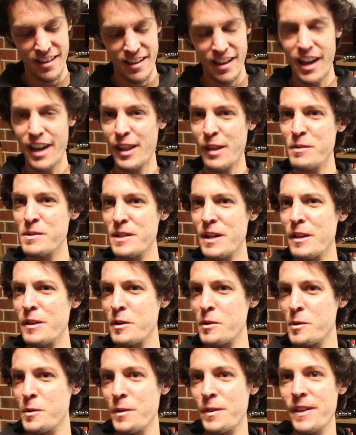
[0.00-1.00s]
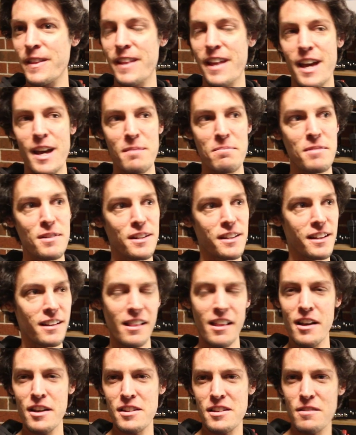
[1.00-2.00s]
there was another cool thing that happened in the
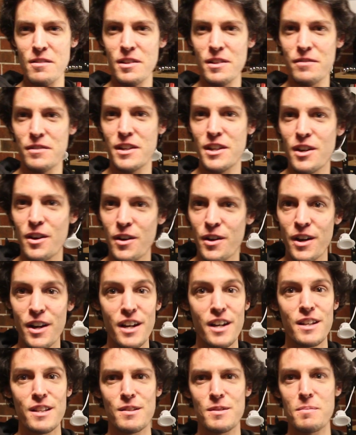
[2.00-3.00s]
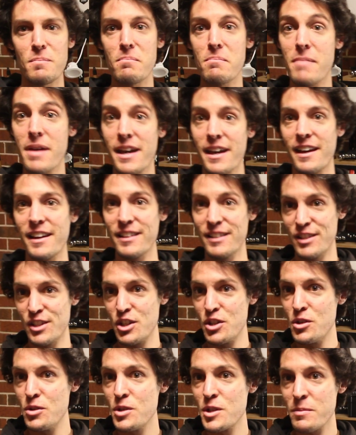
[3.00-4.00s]
last throw of the video, is this
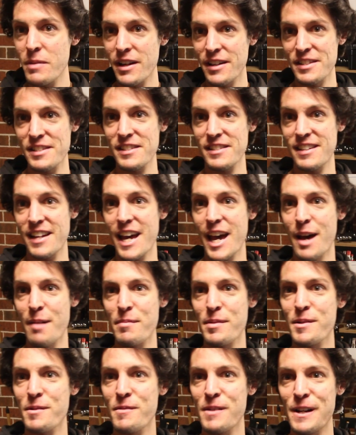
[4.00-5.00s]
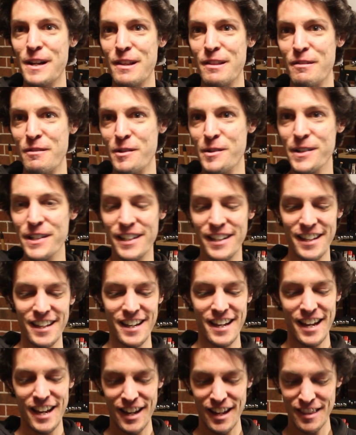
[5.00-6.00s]
huge amount of snap when I threw it,
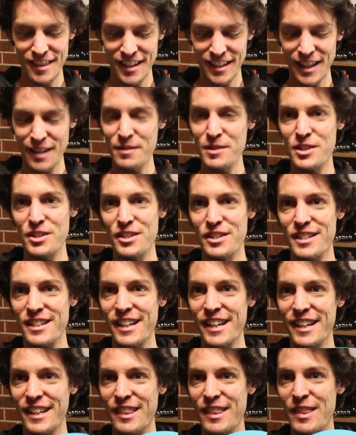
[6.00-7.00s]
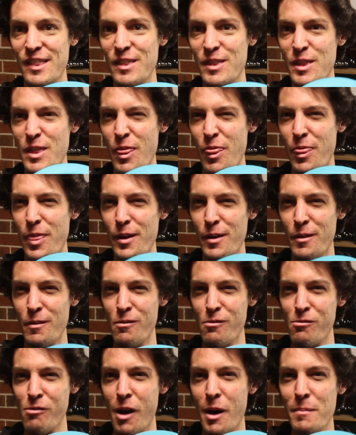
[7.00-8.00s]
and I think that was just like the
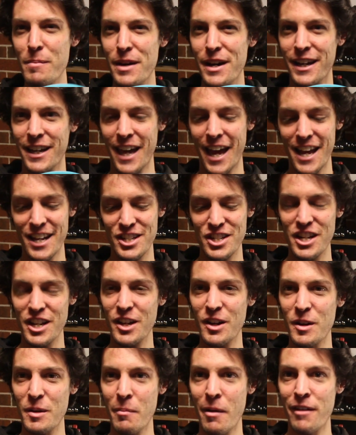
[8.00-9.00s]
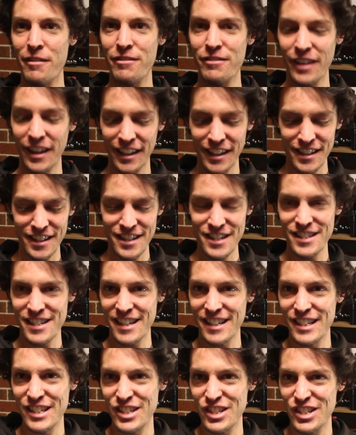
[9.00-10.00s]
rubber catching on my fingers
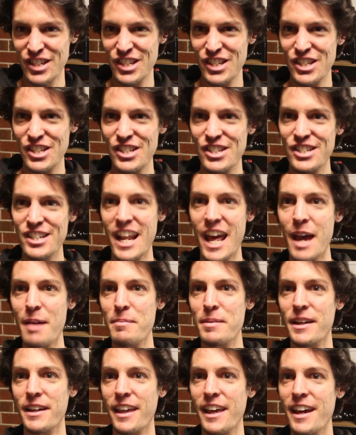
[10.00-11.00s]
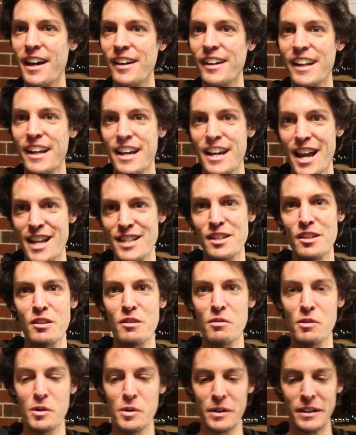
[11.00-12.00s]
and it just snapping out as I
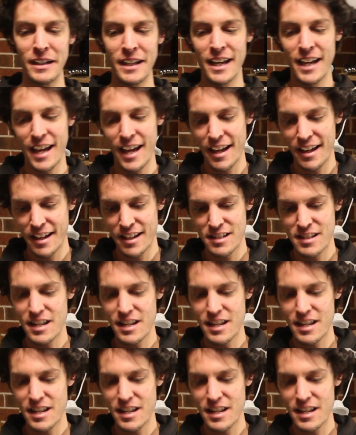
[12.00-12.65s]
threw it. It